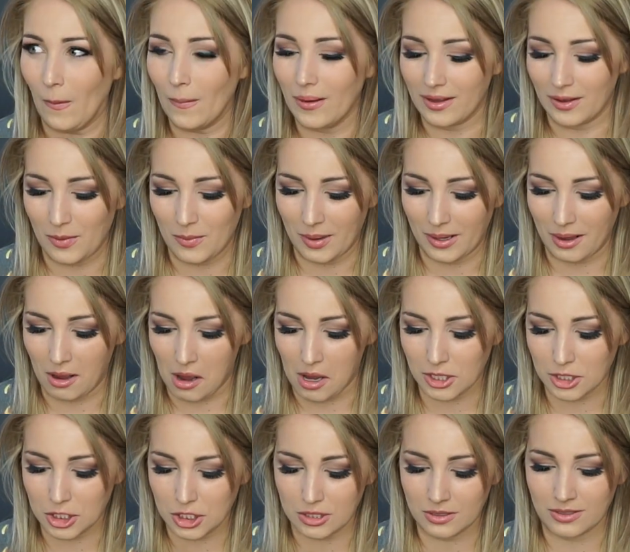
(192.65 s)
Oh my
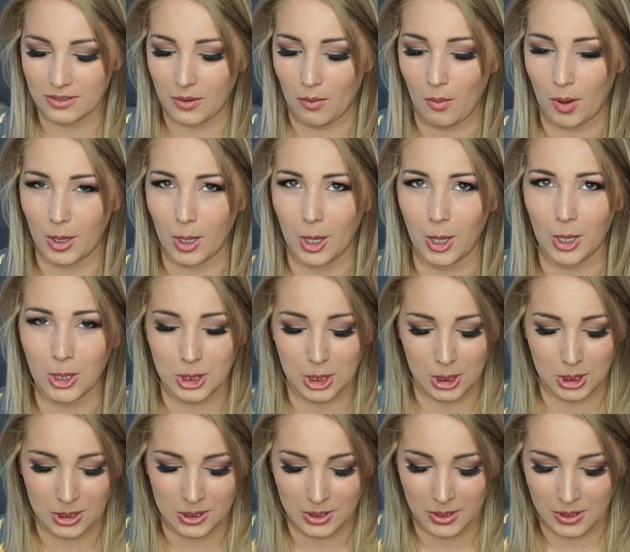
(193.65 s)
gosh. Oh my
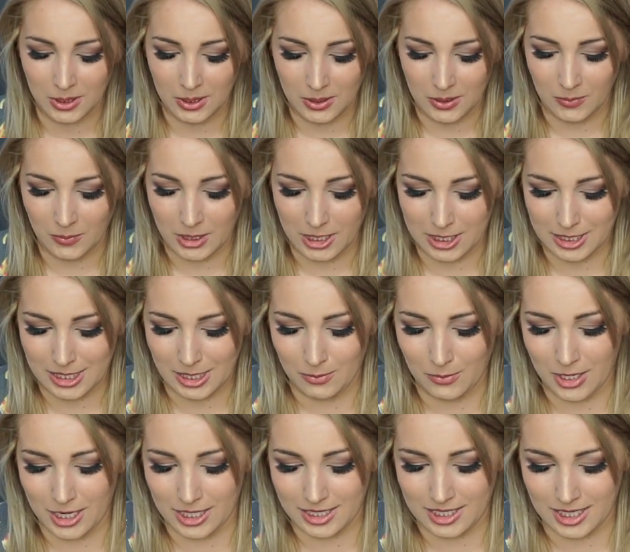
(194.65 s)
gosh. What is it?
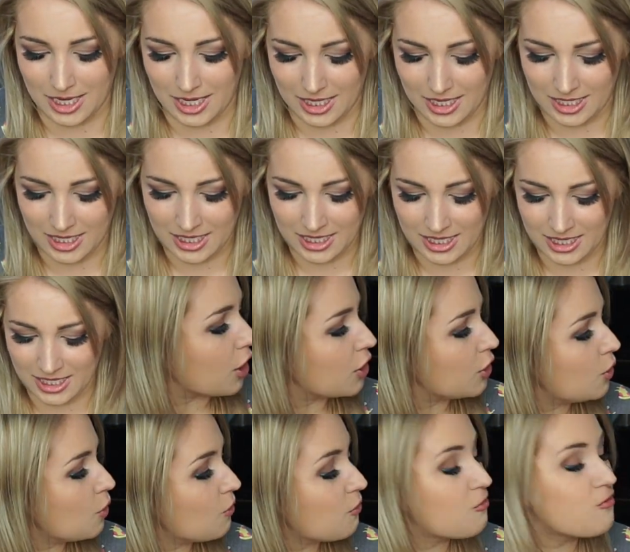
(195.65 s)
What is it? Are
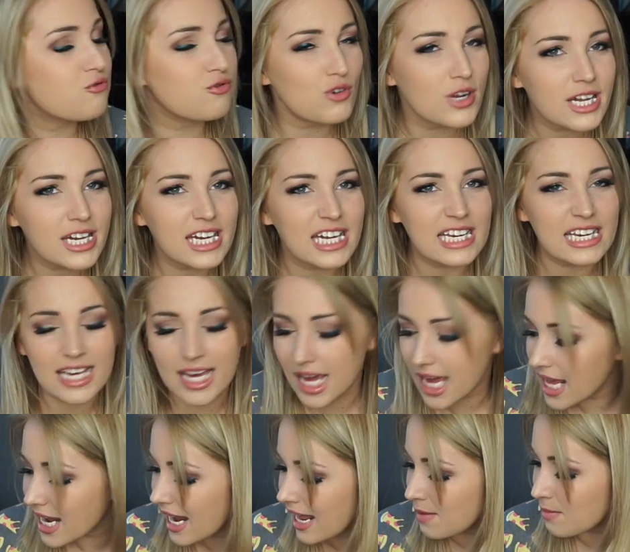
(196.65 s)
you freaking
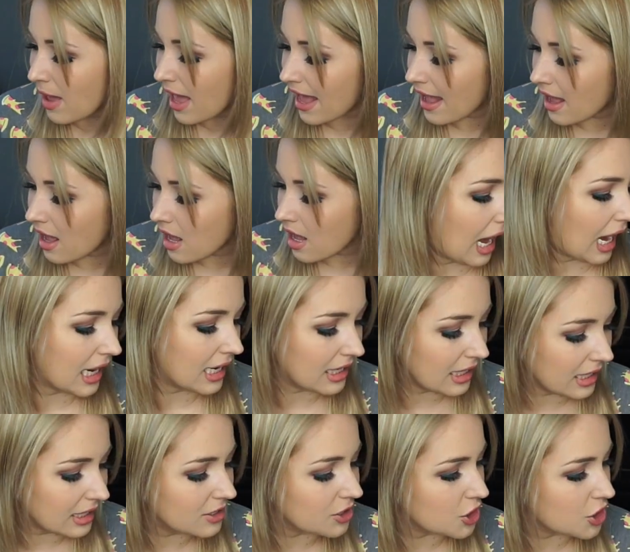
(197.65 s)
kidding me? I
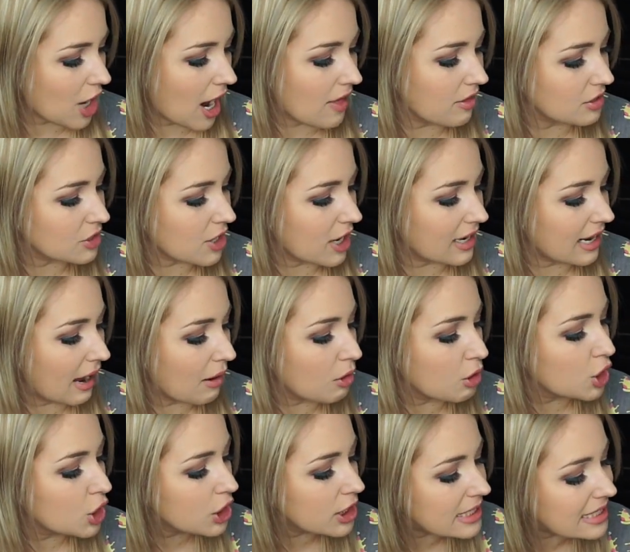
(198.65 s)
need to try this right now.
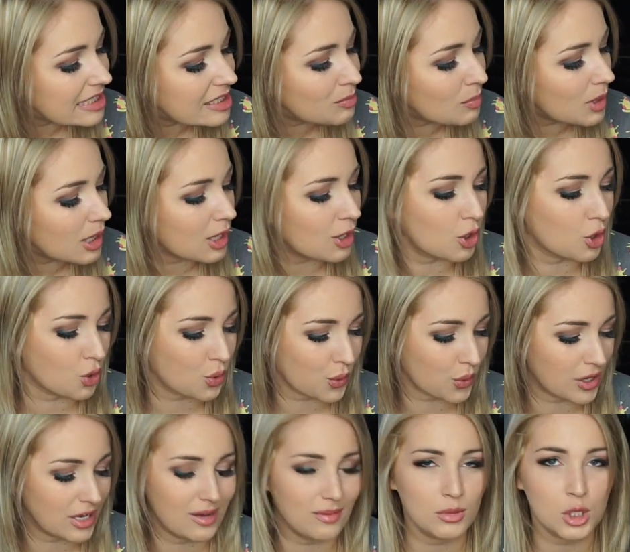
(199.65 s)
Krispy
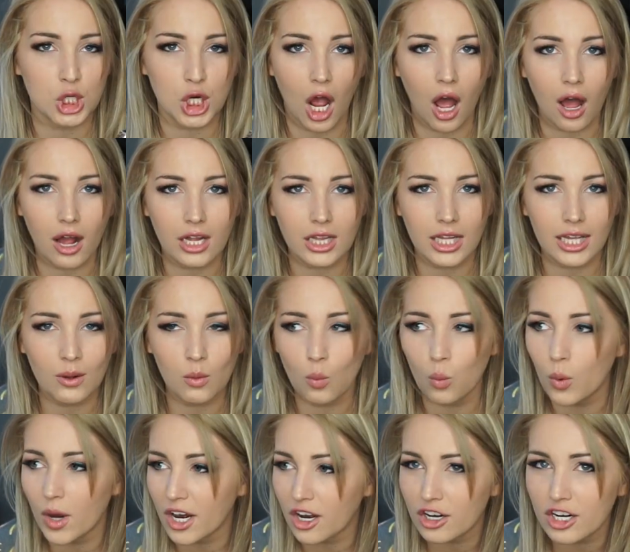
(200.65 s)
Kreme chocolate.
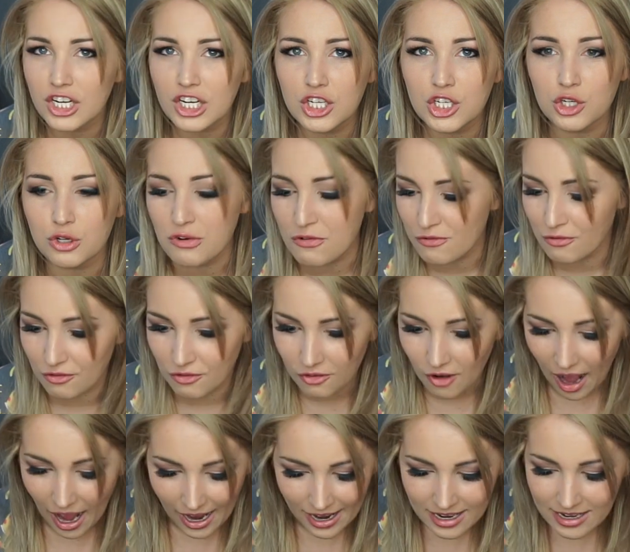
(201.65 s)
Where did you
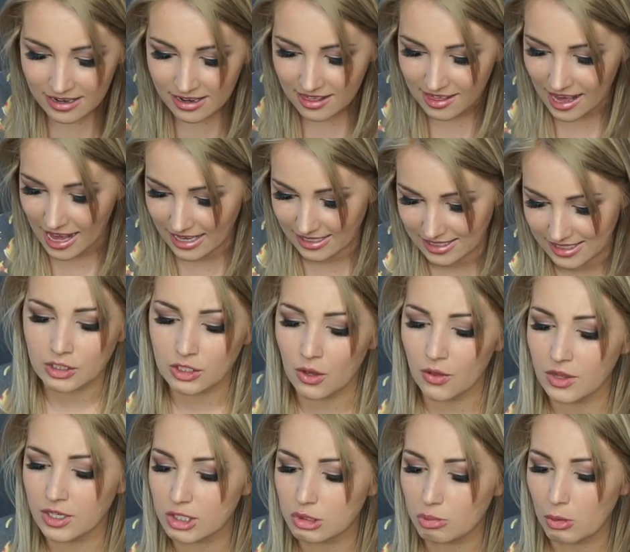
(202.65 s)
find this?
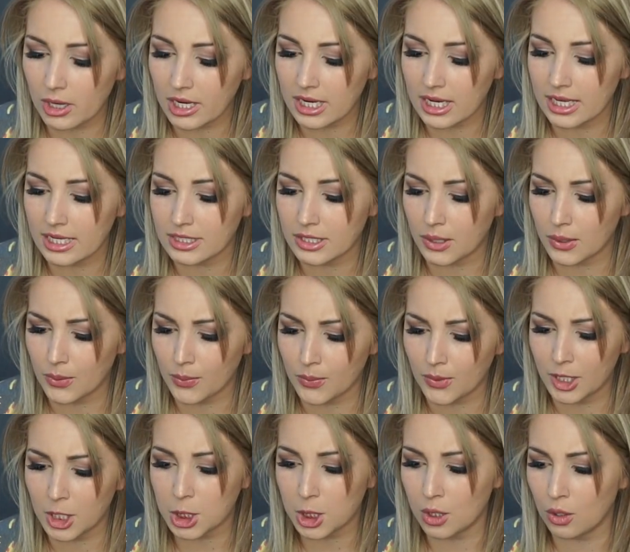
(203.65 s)
So this one is
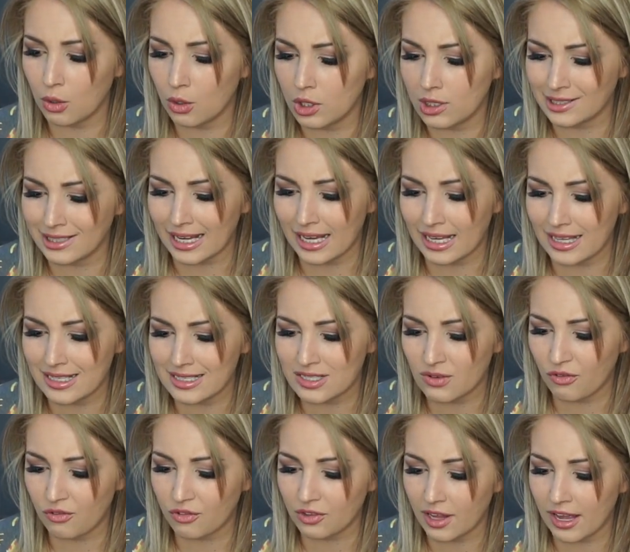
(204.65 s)
original
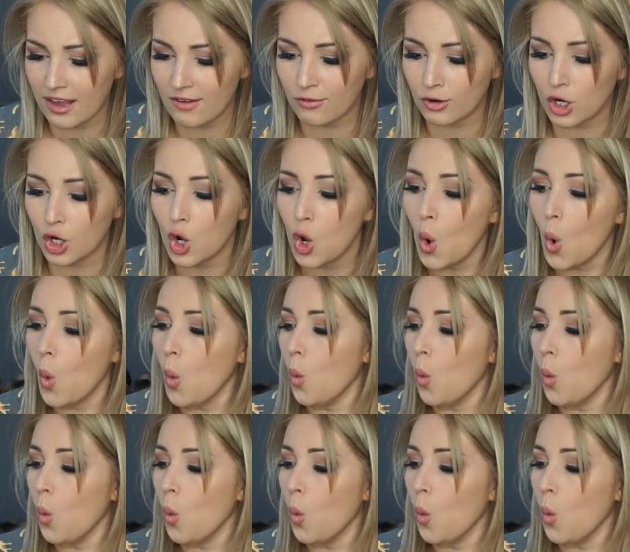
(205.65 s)
glazed flavor.